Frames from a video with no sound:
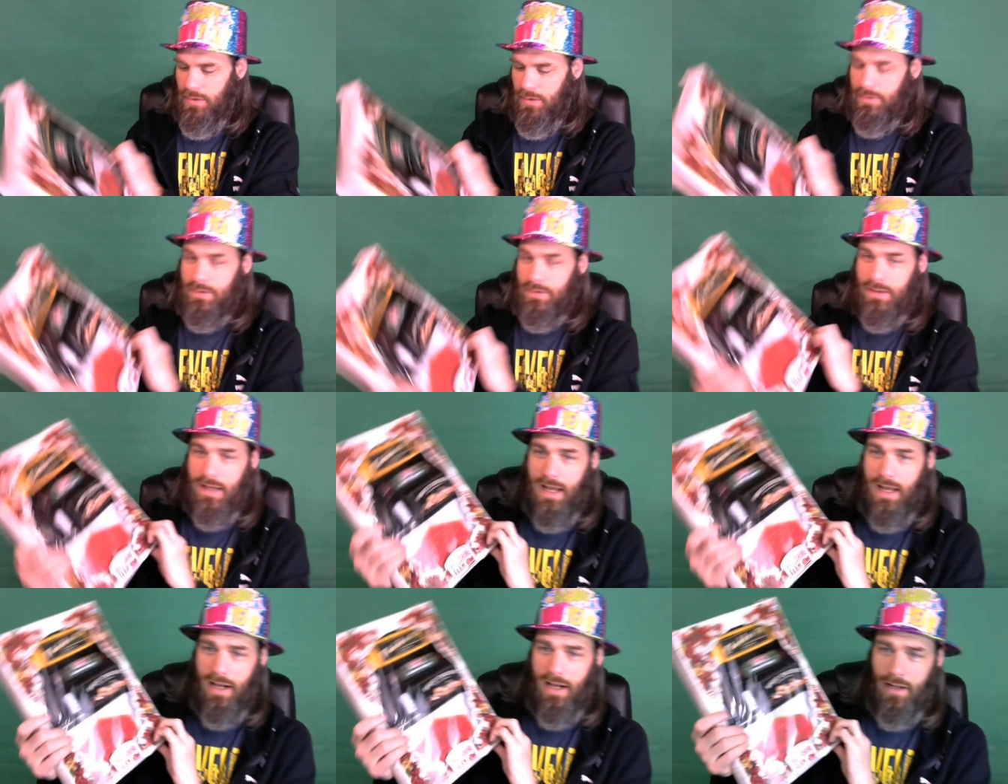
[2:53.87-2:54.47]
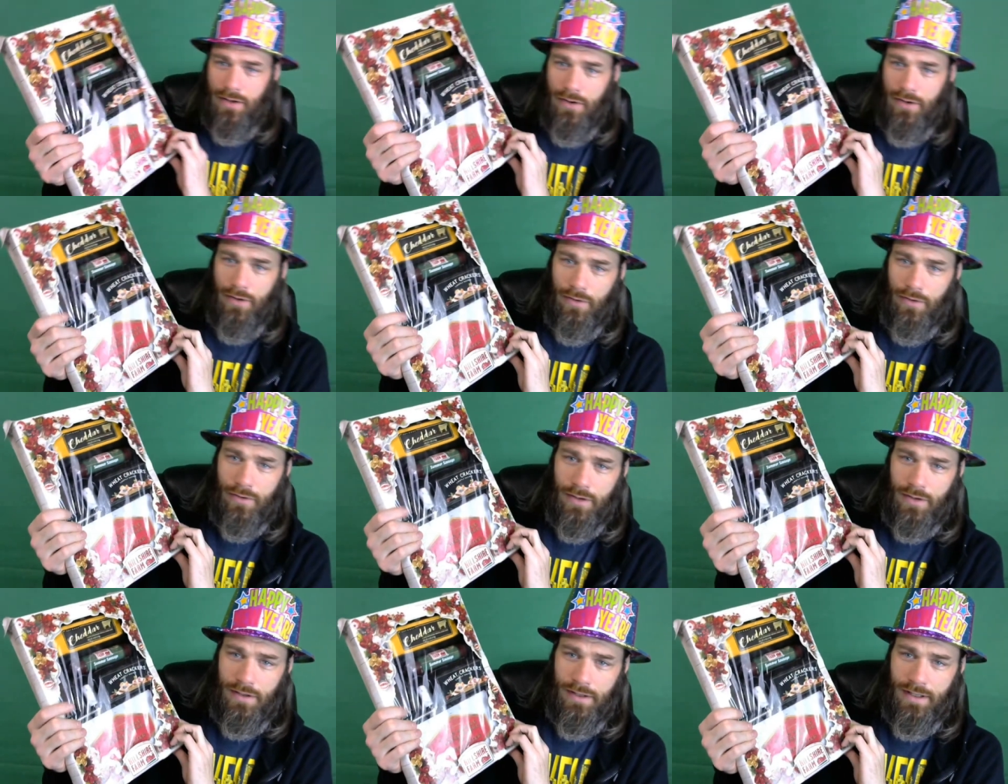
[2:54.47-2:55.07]
It's got a little
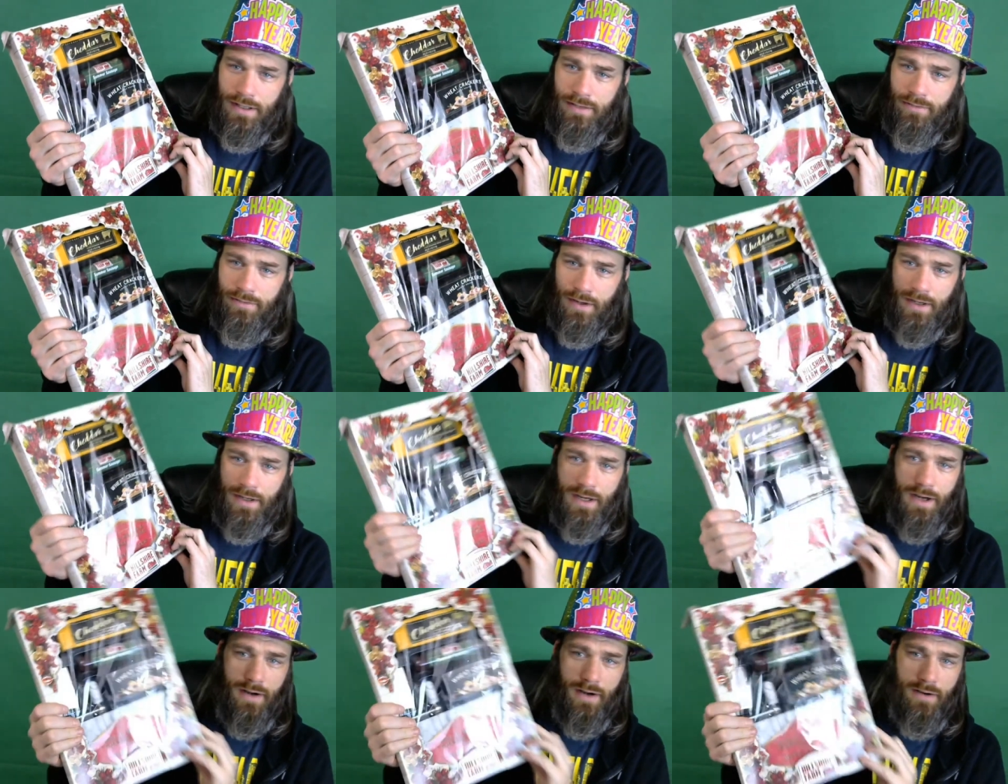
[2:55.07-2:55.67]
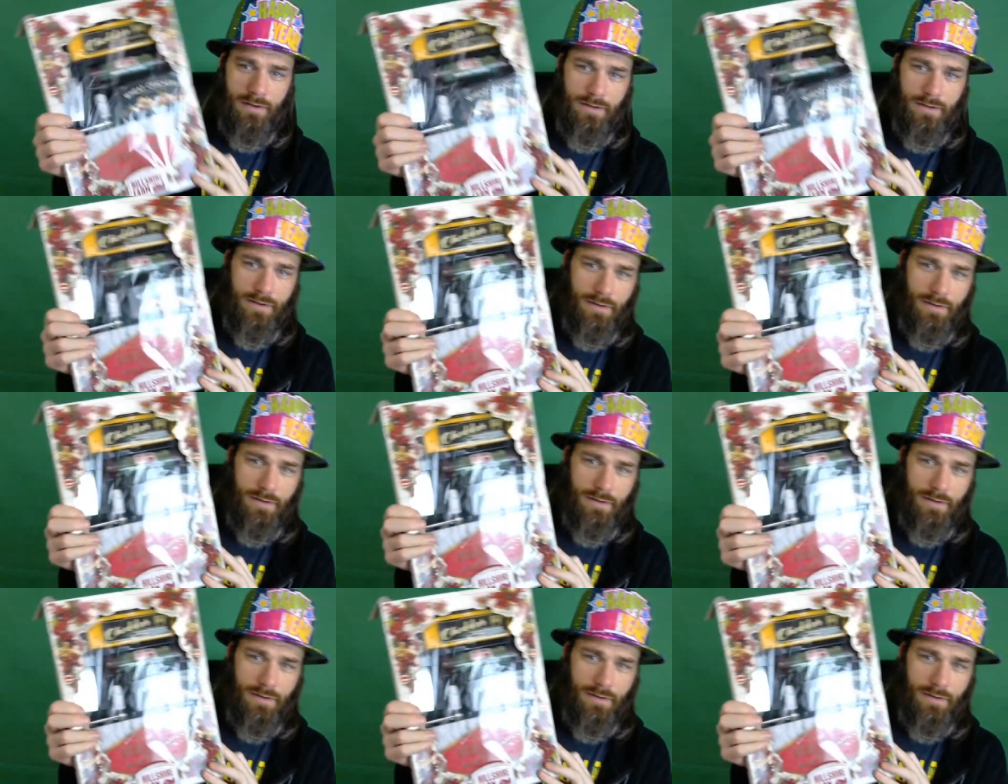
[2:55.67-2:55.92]
cleaver in there,